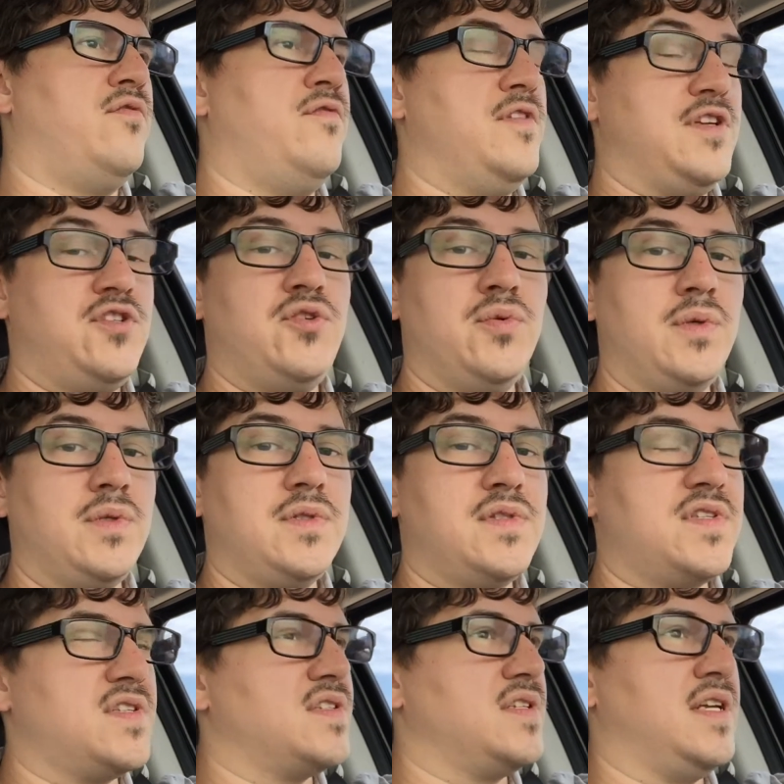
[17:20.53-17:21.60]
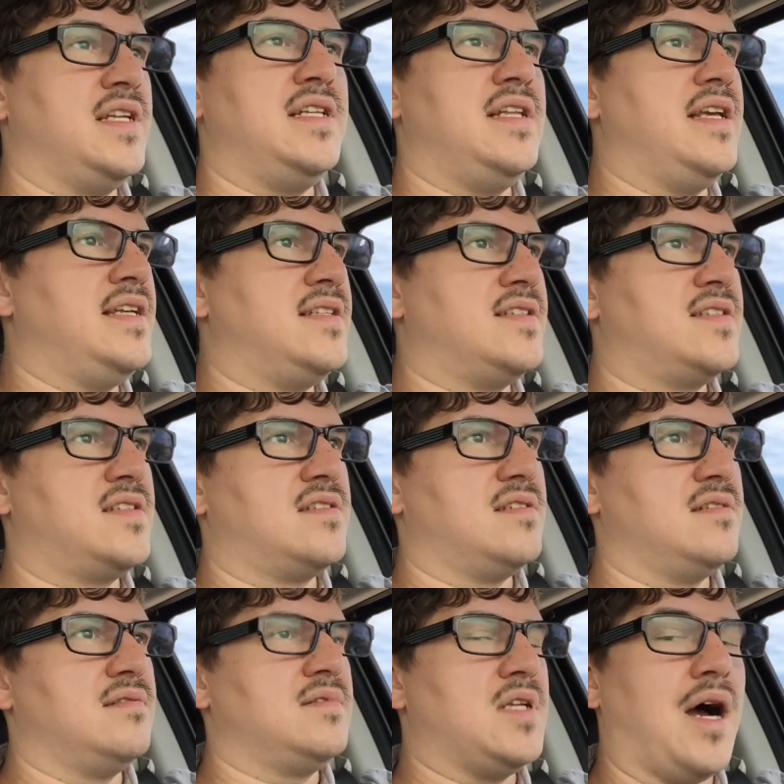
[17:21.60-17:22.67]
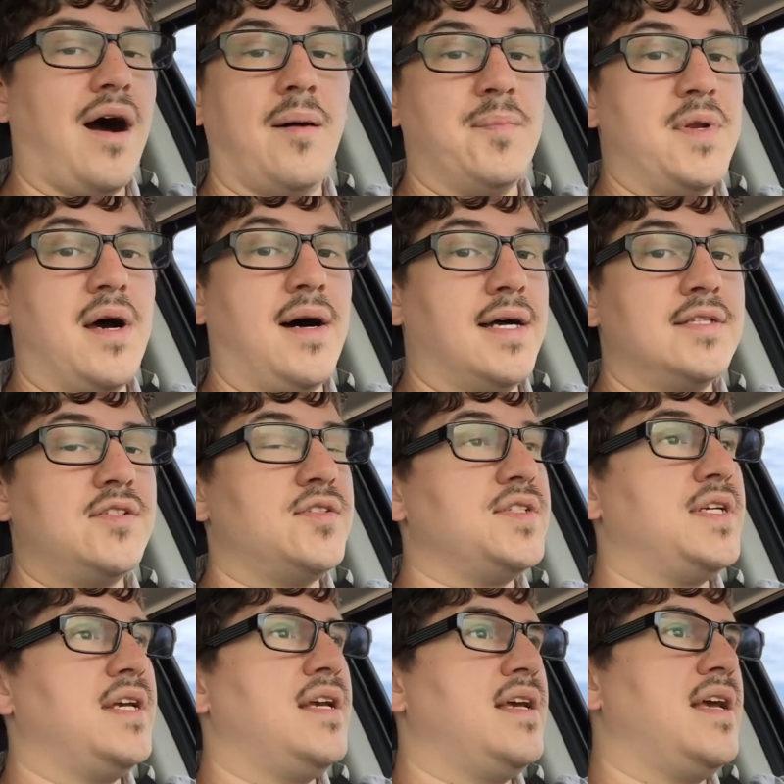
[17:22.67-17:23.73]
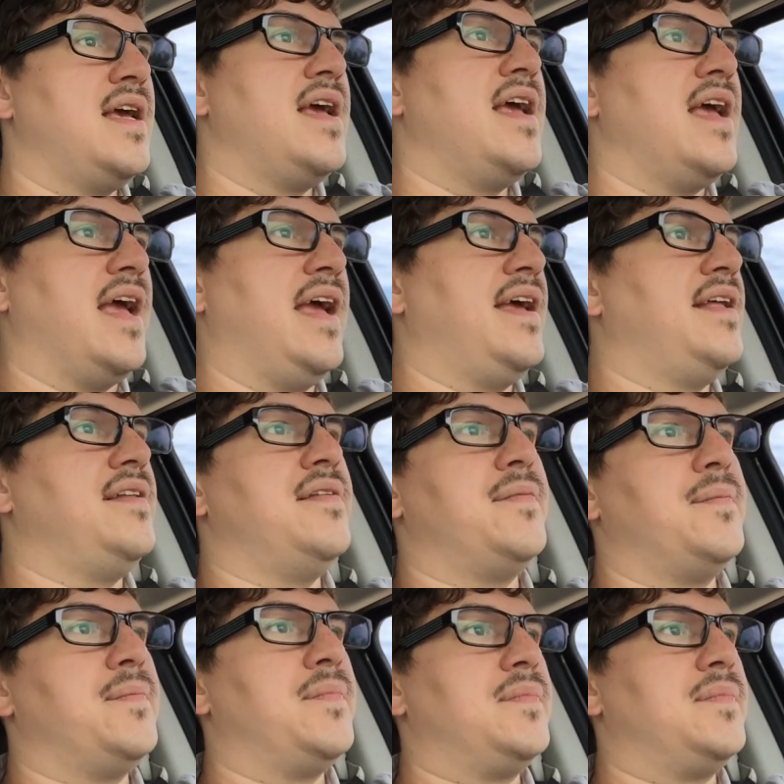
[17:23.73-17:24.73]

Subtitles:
visuals, it's top notch. And